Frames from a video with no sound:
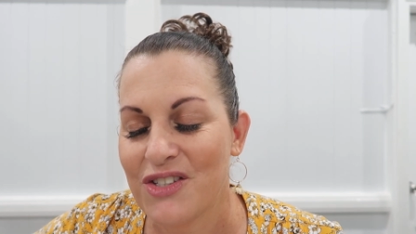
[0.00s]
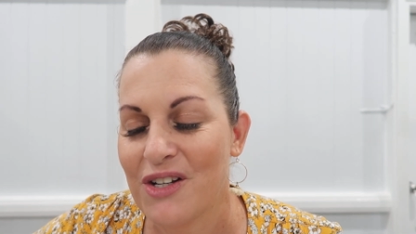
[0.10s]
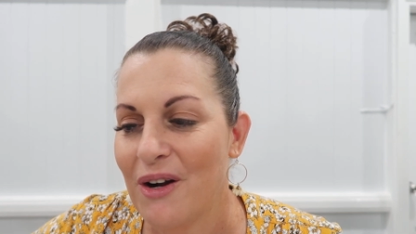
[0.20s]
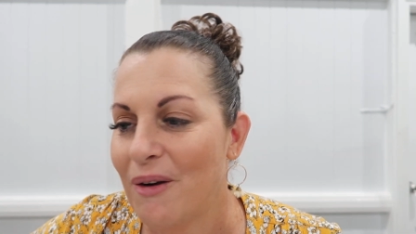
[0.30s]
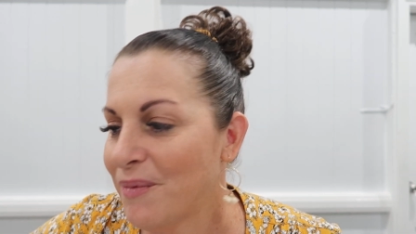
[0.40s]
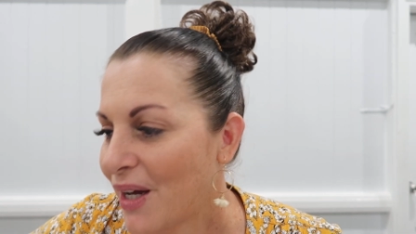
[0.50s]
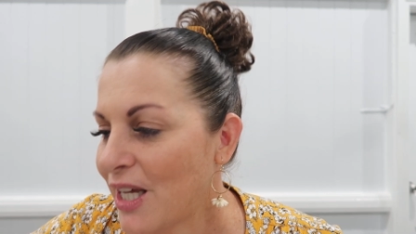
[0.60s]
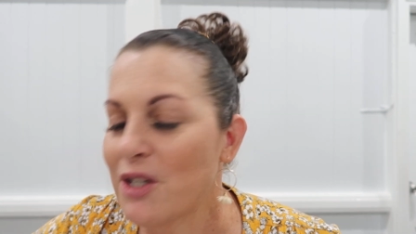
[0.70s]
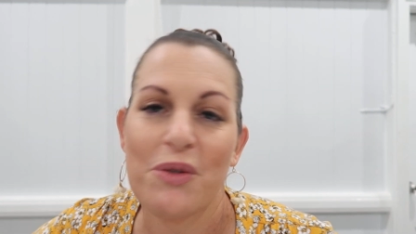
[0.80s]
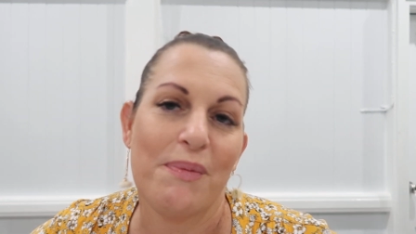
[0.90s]
So I
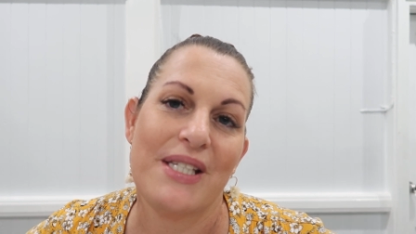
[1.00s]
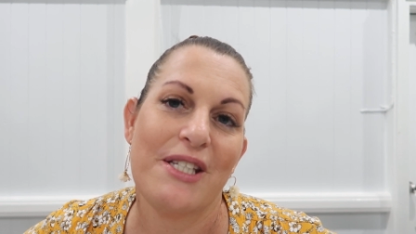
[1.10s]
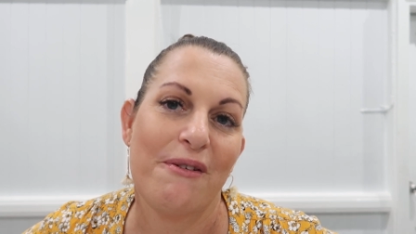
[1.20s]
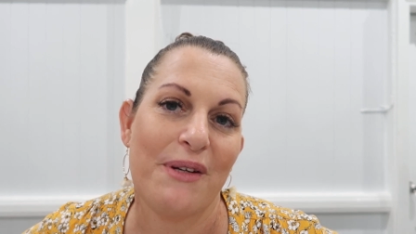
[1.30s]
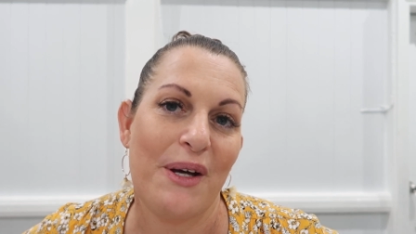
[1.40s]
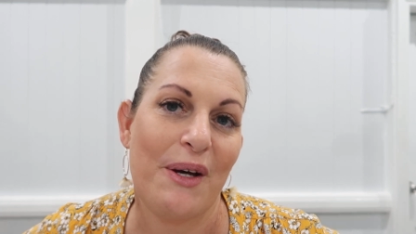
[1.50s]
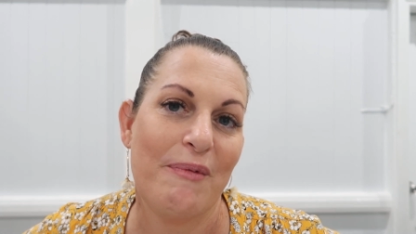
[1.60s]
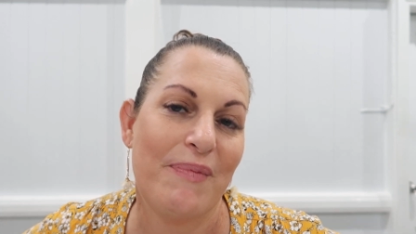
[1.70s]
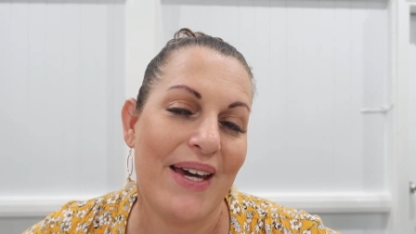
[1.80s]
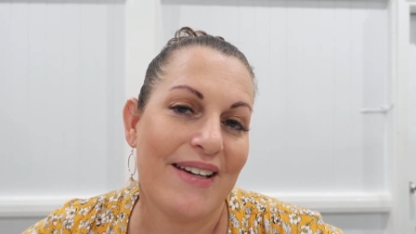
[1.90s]
now do it myself at
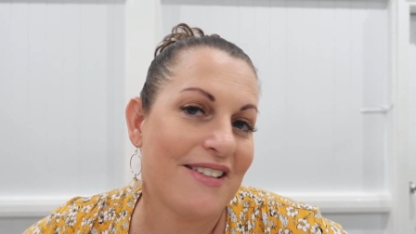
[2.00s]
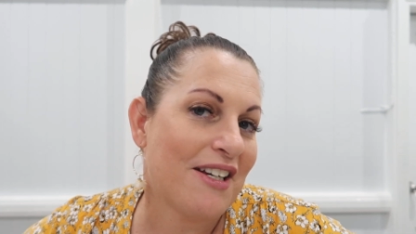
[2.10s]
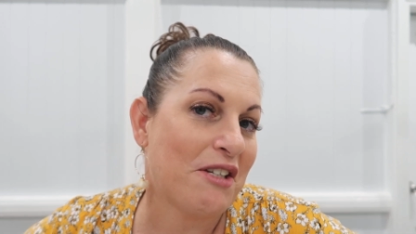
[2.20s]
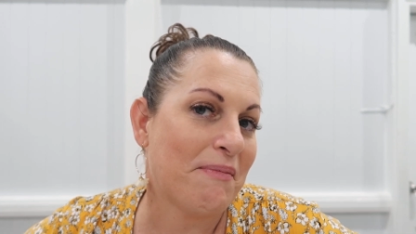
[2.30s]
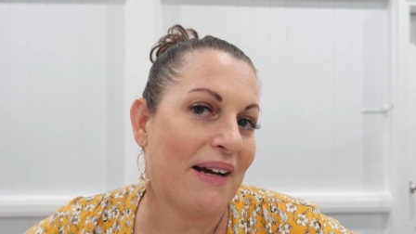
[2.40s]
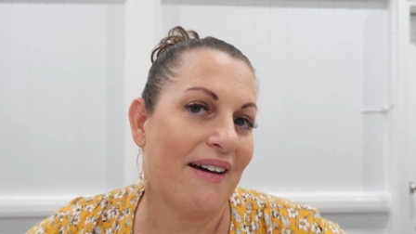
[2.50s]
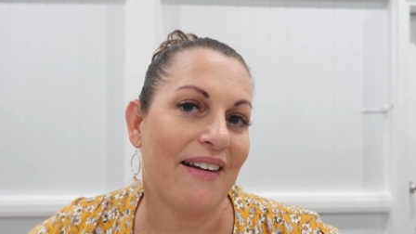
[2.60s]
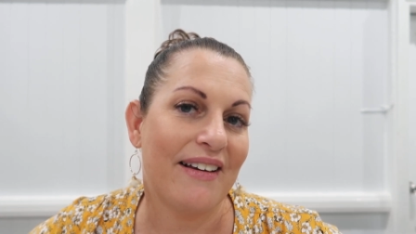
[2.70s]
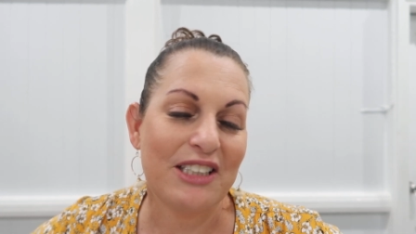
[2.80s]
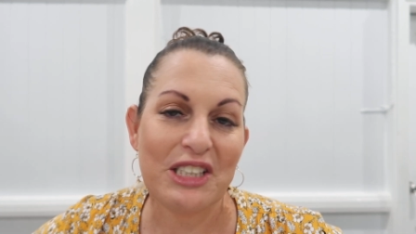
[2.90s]
home and I changed my
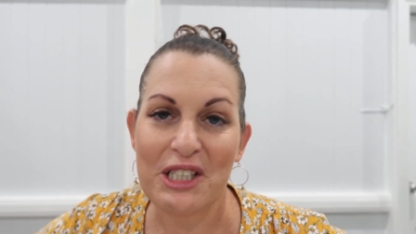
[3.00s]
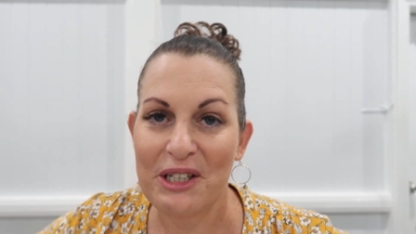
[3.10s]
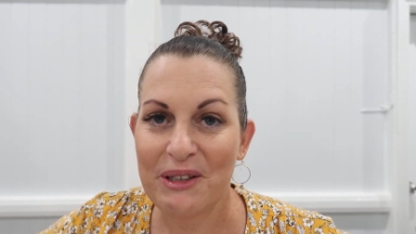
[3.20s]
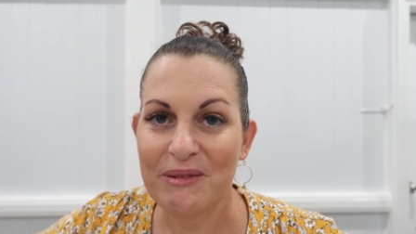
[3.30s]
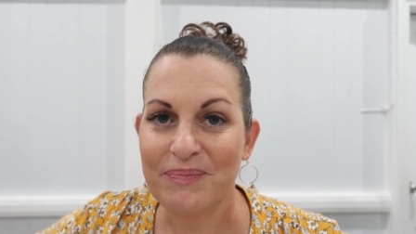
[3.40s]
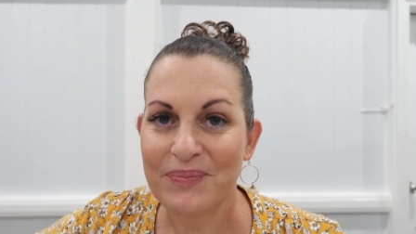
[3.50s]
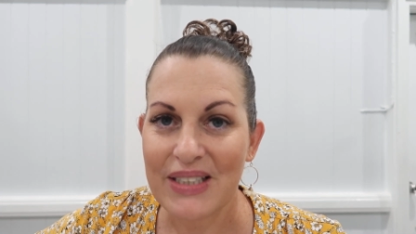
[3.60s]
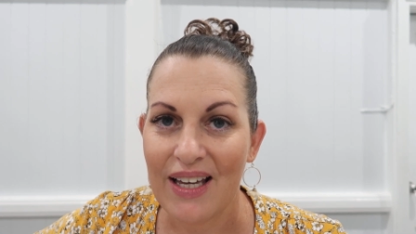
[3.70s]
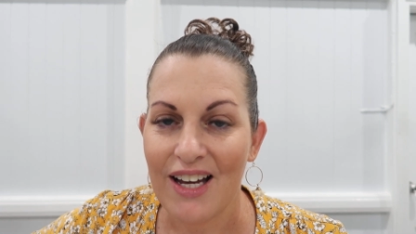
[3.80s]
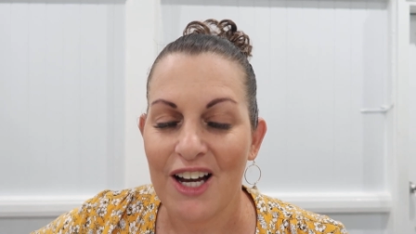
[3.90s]
color. So
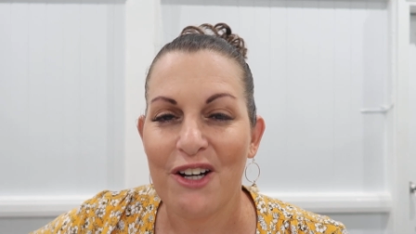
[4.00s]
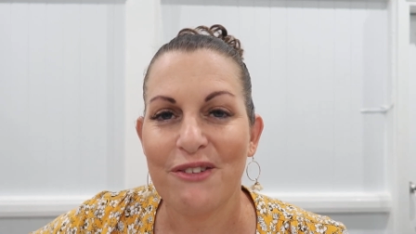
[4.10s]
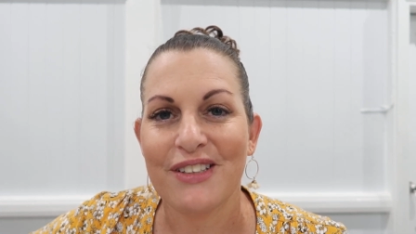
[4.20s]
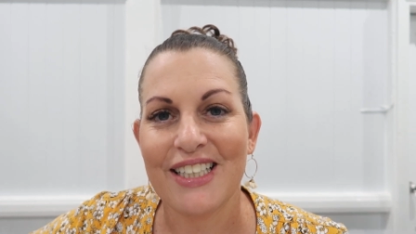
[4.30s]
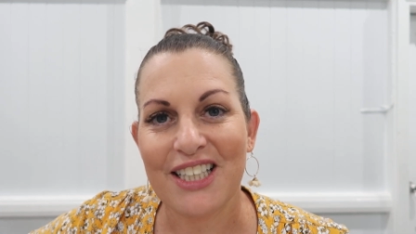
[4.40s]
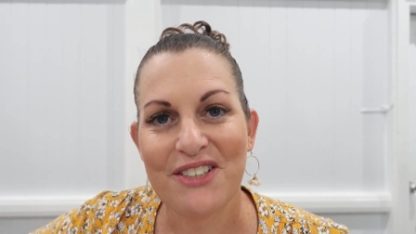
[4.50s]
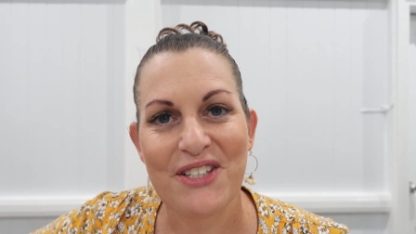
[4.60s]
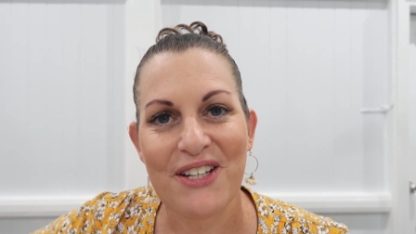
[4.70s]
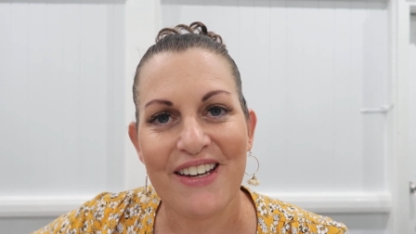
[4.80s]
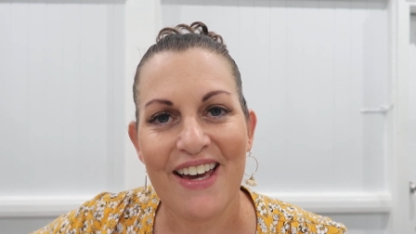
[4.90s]
hopefully it
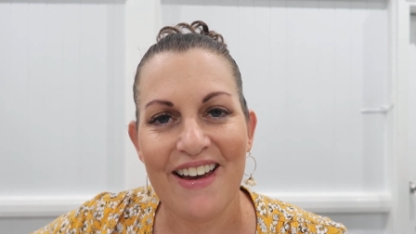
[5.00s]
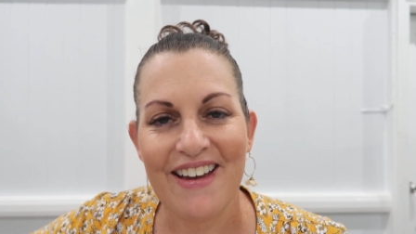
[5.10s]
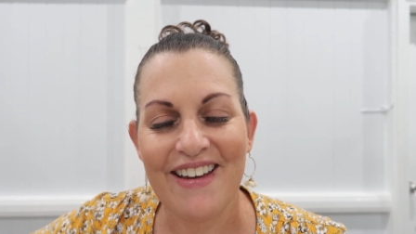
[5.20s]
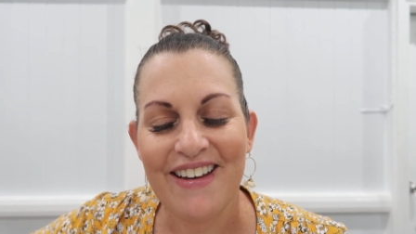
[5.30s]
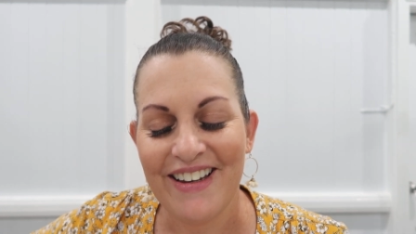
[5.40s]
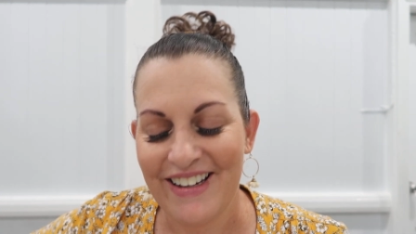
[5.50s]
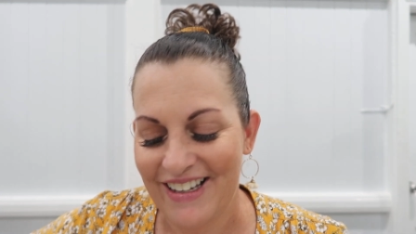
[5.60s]
looks okay.